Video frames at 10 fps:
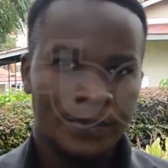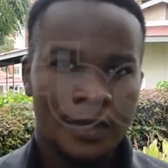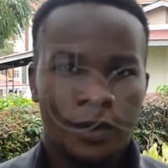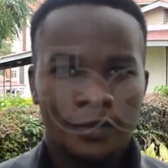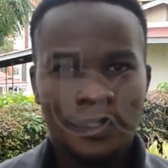
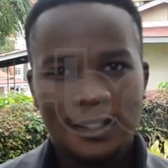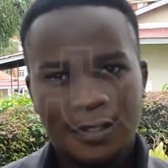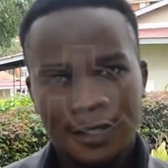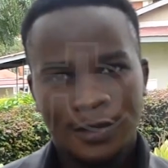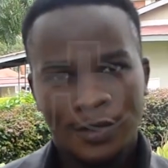Now, this
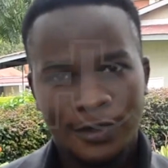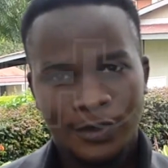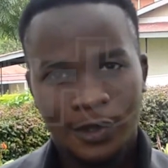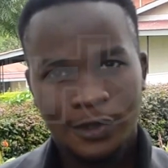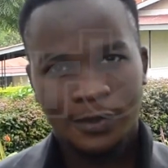signal
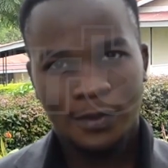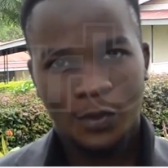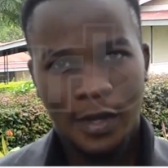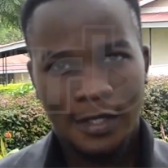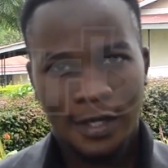is going to be
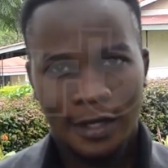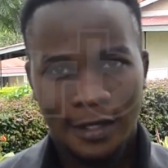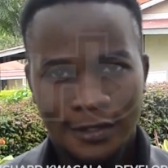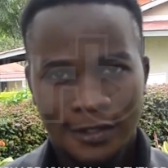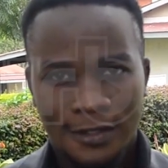weighed
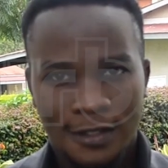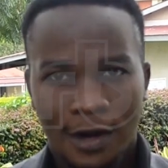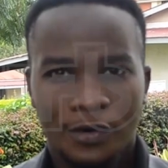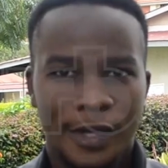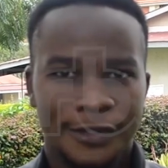against
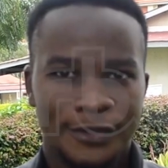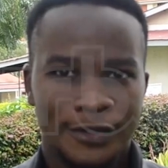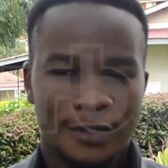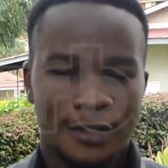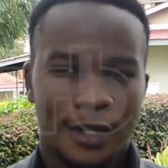a
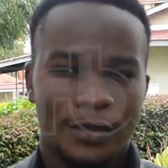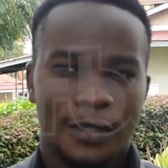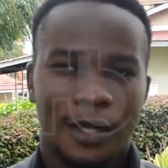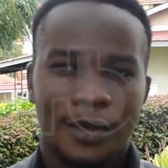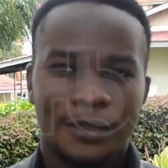range. Now, in
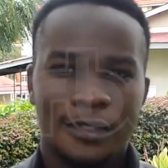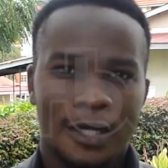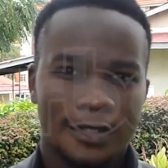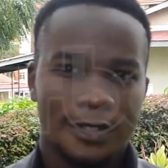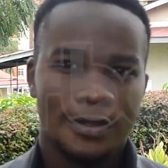the carotid
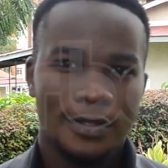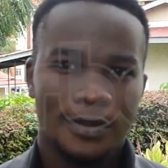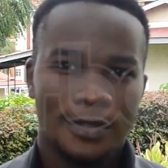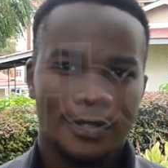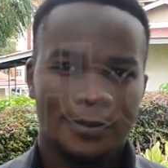artery,
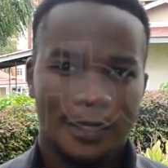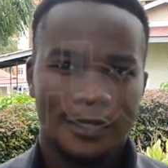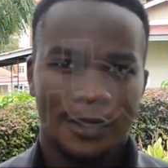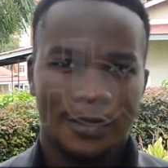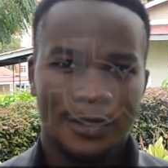you
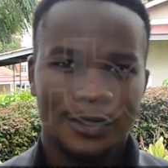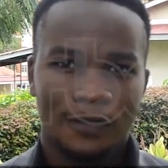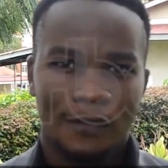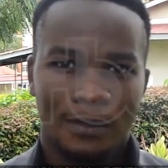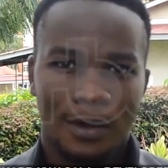expect a range
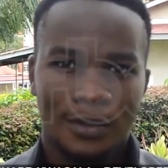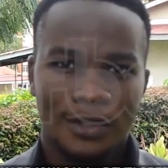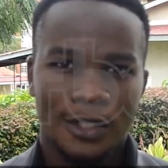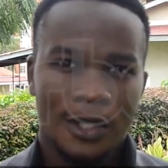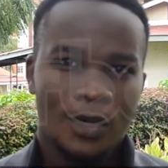of
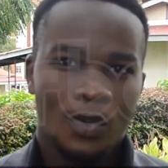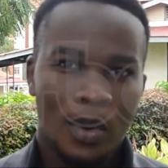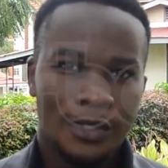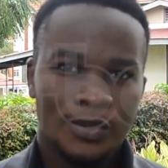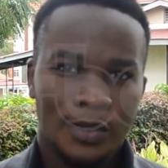about
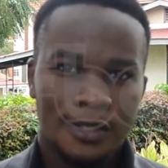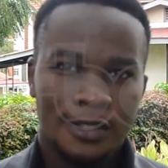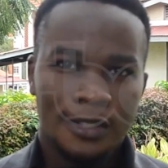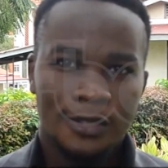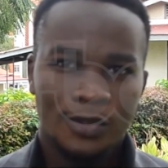
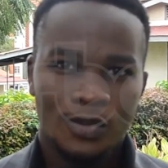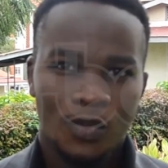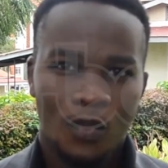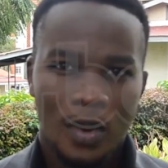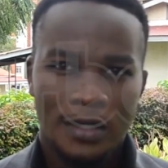120 to
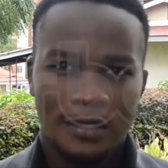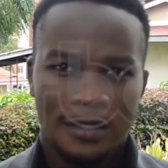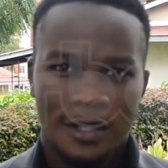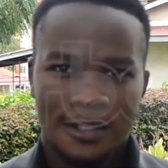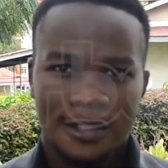
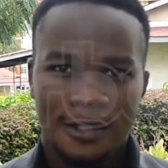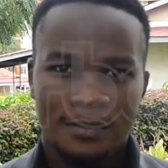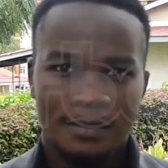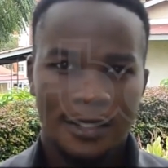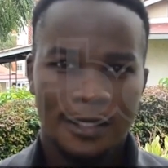130
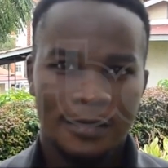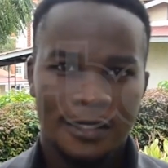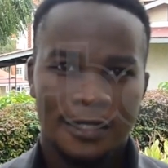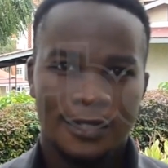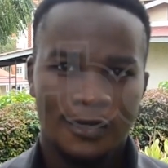
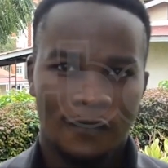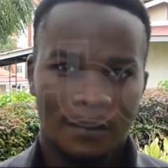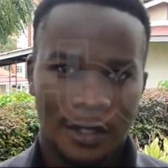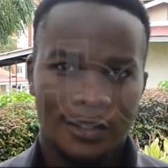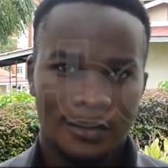millimeters of
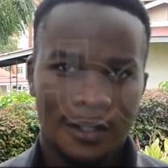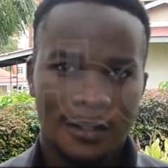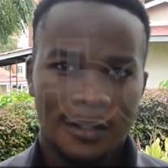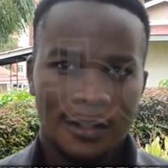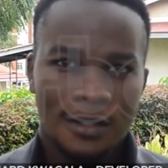mercury.
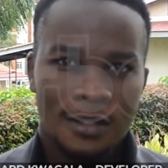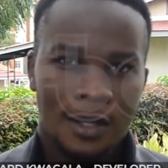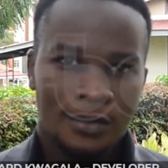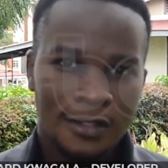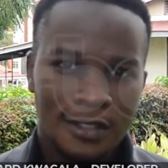
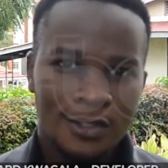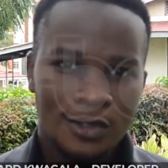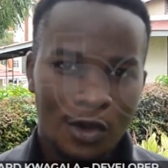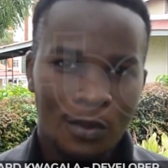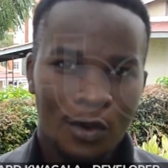Now,
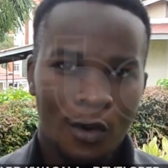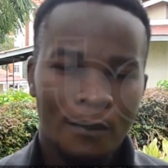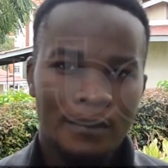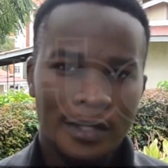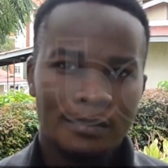this normal
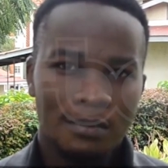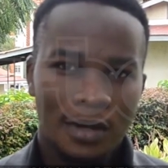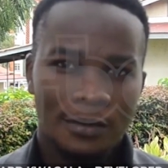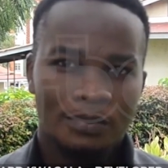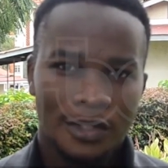or mean
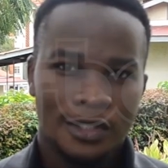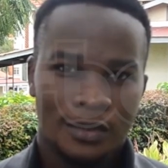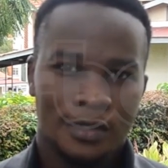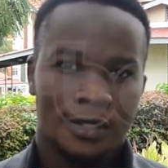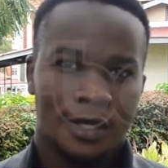blood
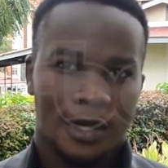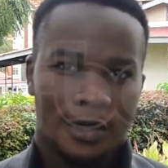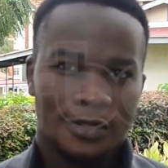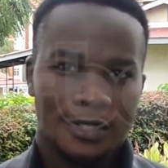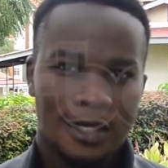pressure within the
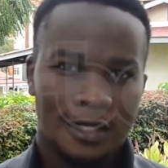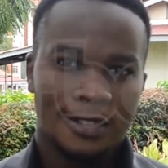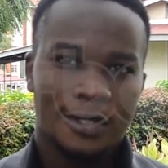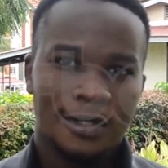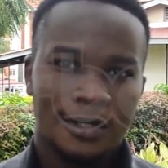carotid
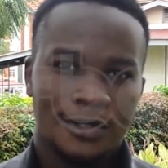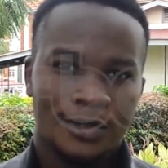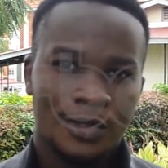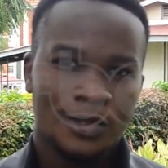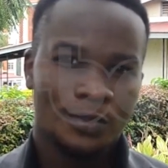artery is
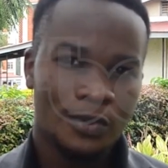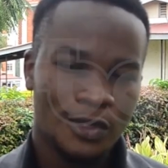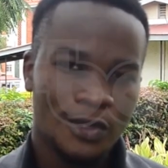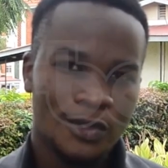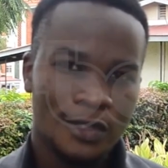going to
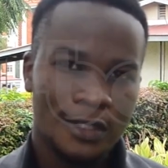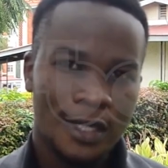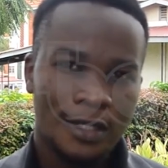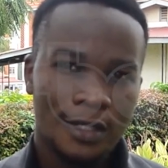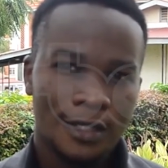produce
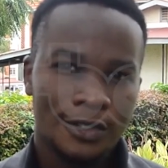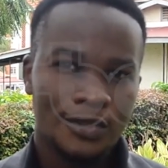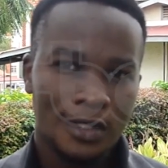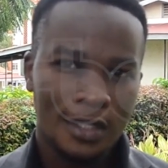an electric